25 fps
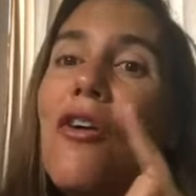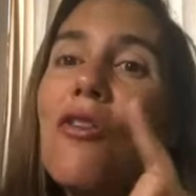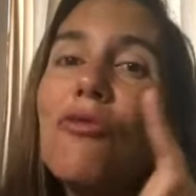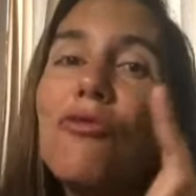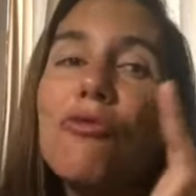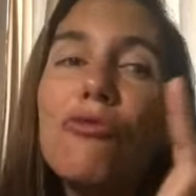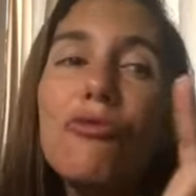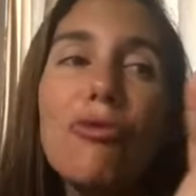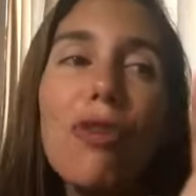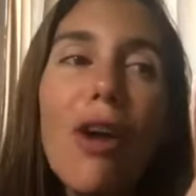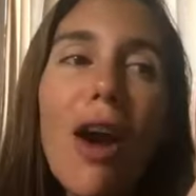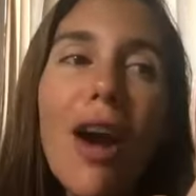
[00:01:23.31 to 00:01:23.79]

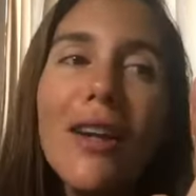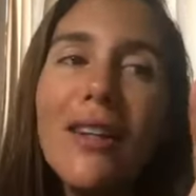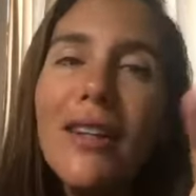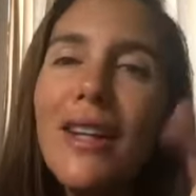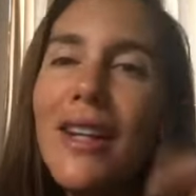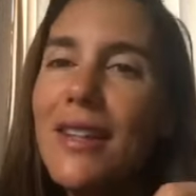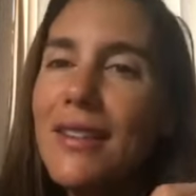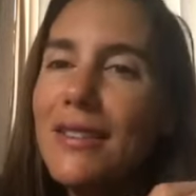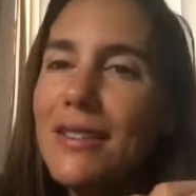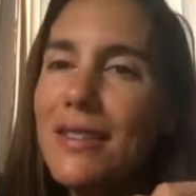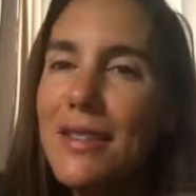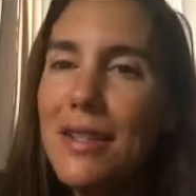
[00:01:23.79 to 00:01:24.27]
Run
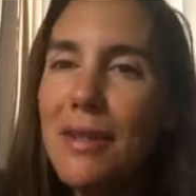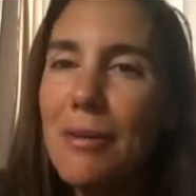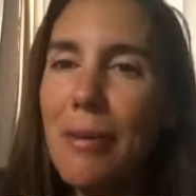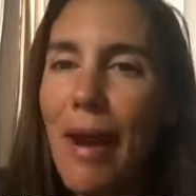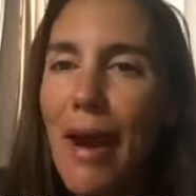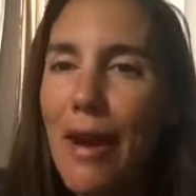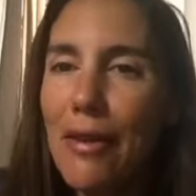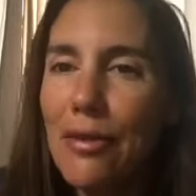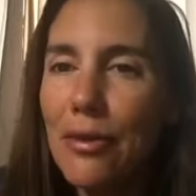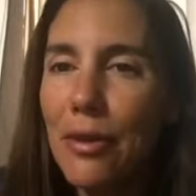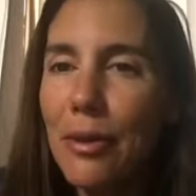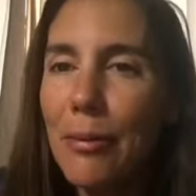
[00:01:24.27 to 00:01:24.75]
into the
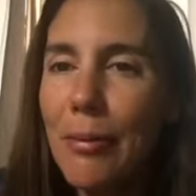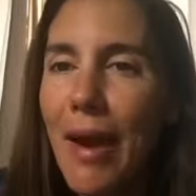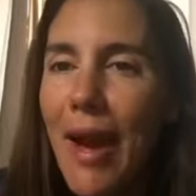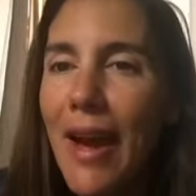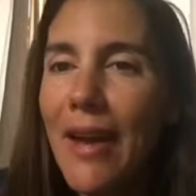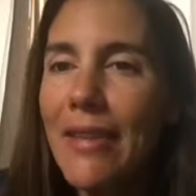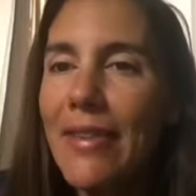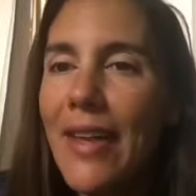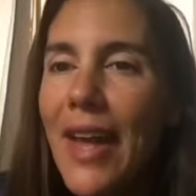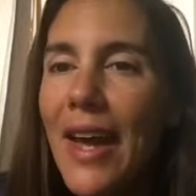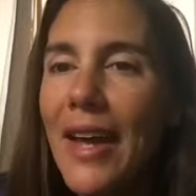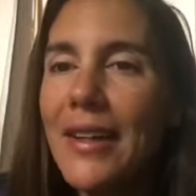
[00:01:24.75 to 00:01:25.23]
bathroom.
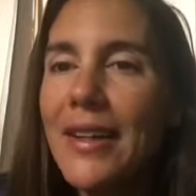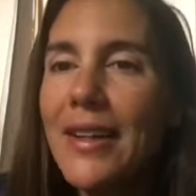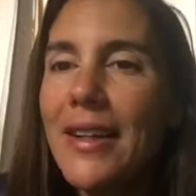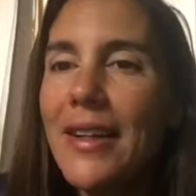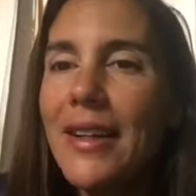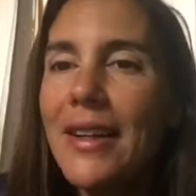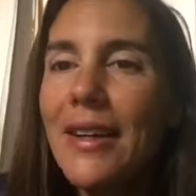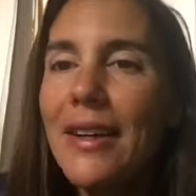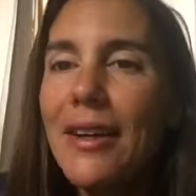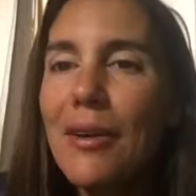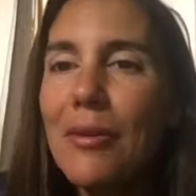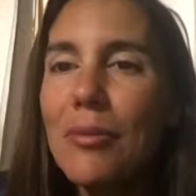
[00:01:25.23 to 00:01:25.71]
And then,
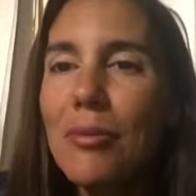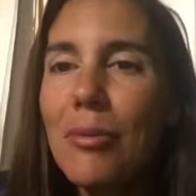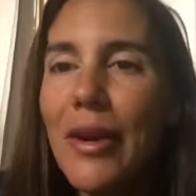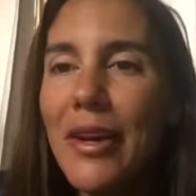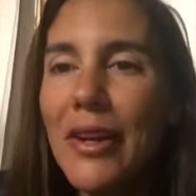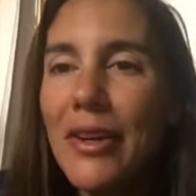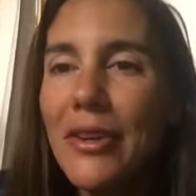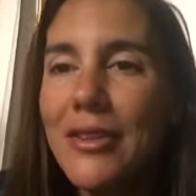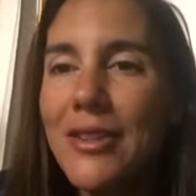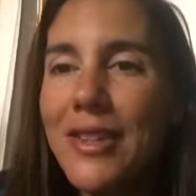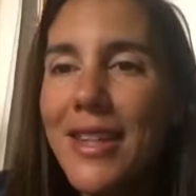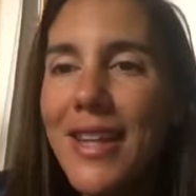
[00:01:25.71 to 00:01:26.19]

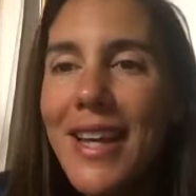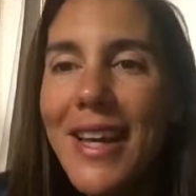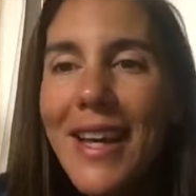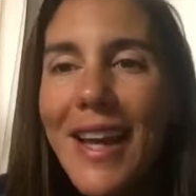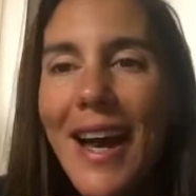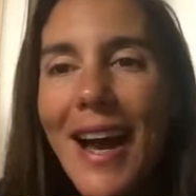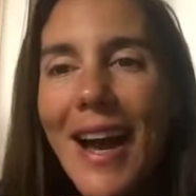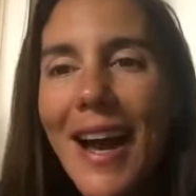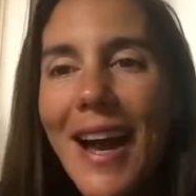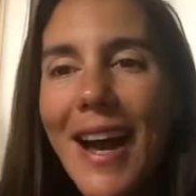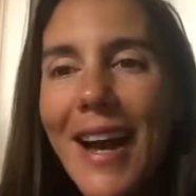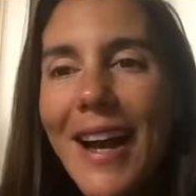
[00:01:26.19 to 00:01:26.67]
buenos
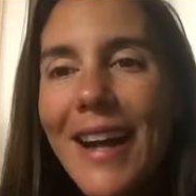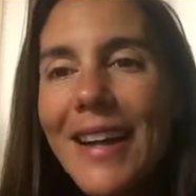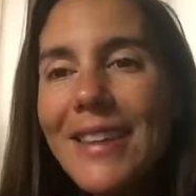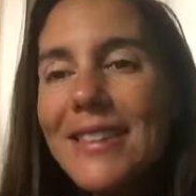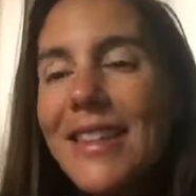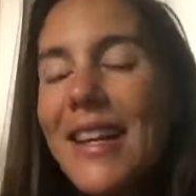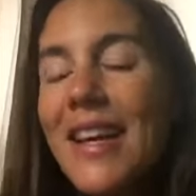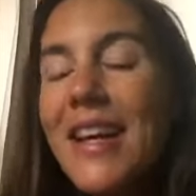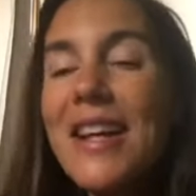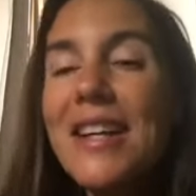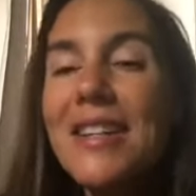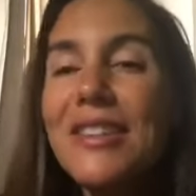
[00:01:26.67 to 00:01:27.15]
dias.
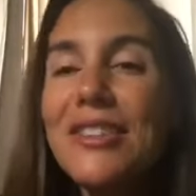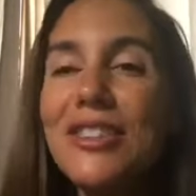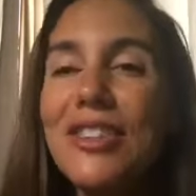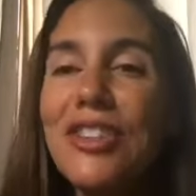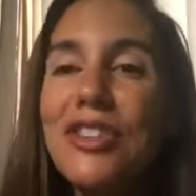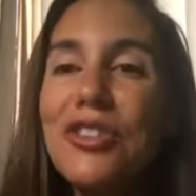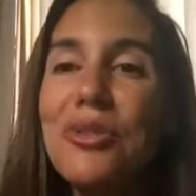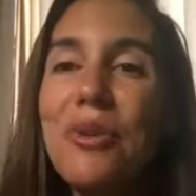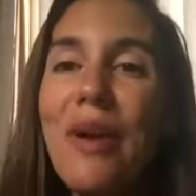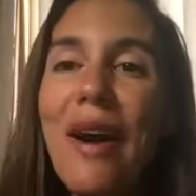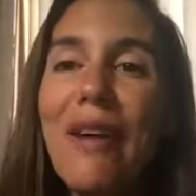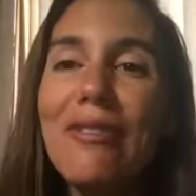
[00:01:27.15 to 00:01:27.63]

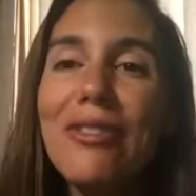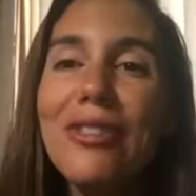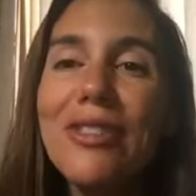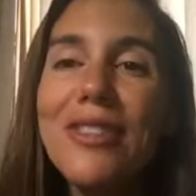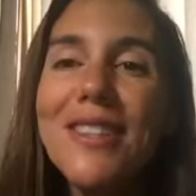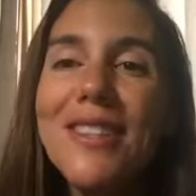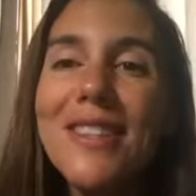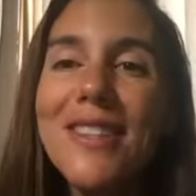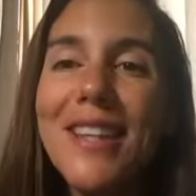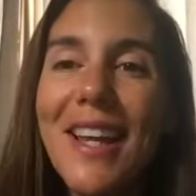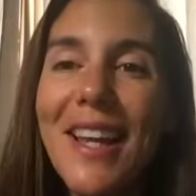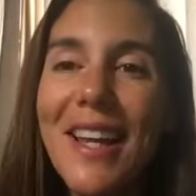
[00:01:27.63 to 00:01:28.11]
Did you ever
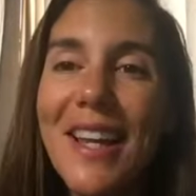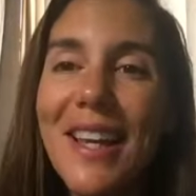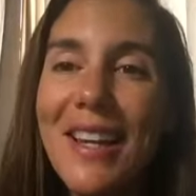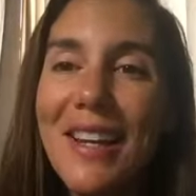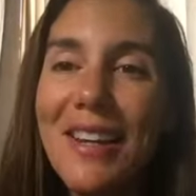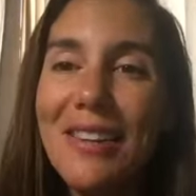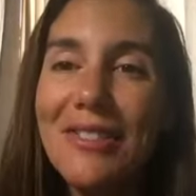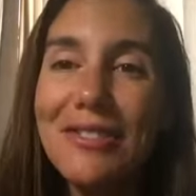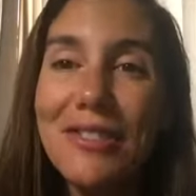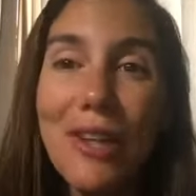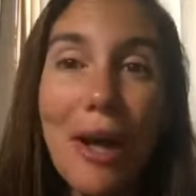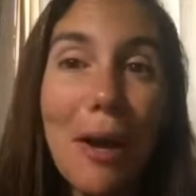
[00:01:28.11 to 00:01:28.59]
see
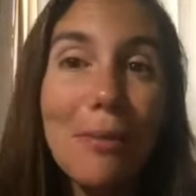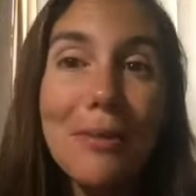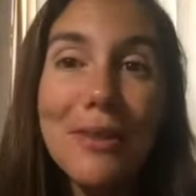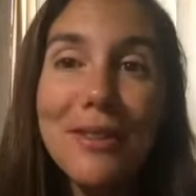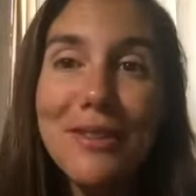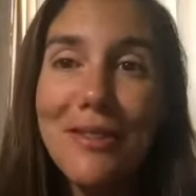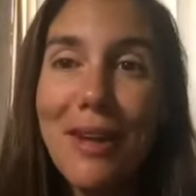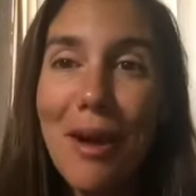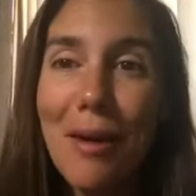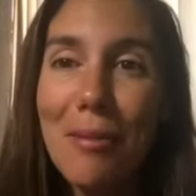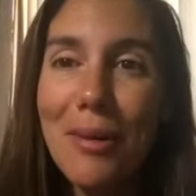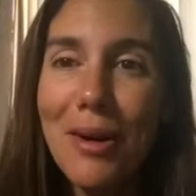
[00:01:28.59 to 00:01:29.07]
Dumb and
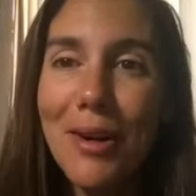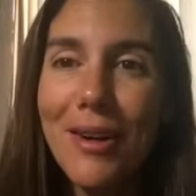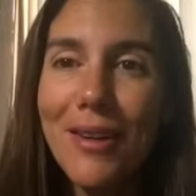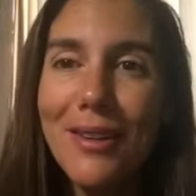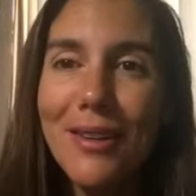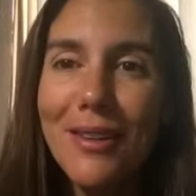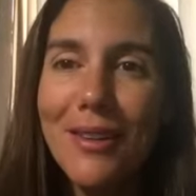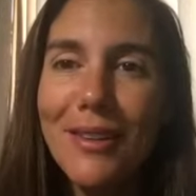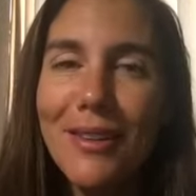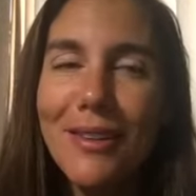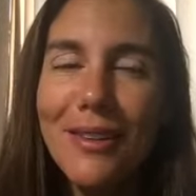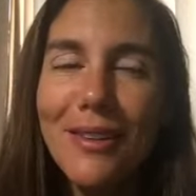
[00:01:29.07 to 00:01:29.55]
Dumber
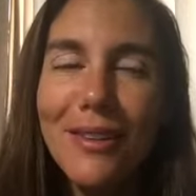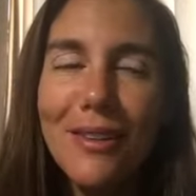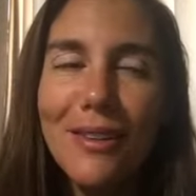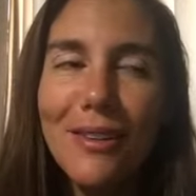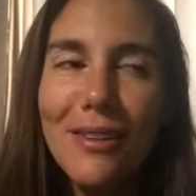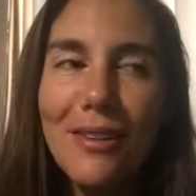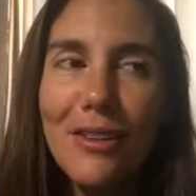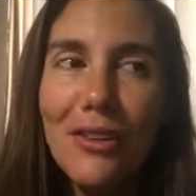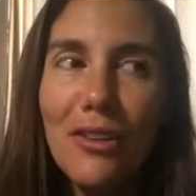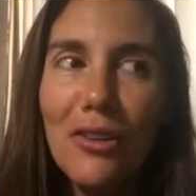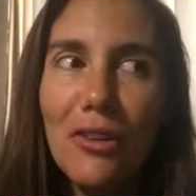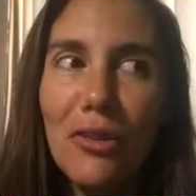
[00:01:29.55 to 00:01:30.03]

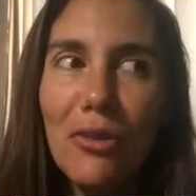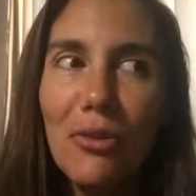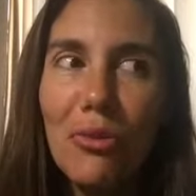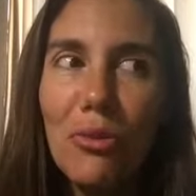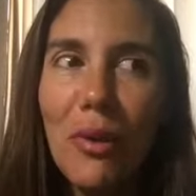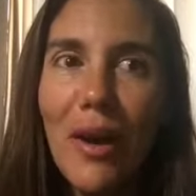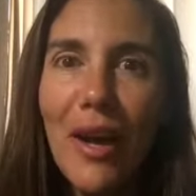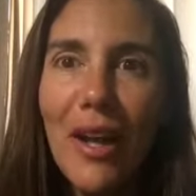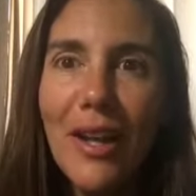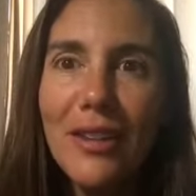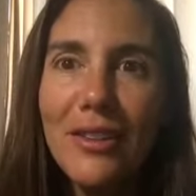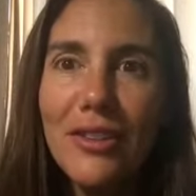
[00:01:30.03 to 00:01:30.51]

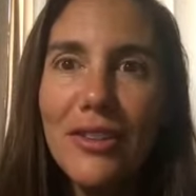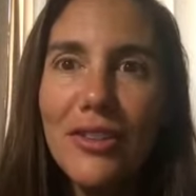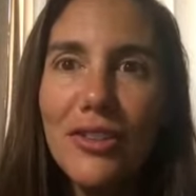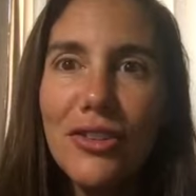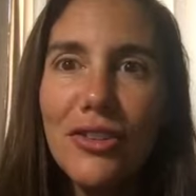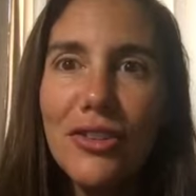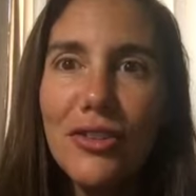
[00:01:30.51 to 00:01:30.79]
when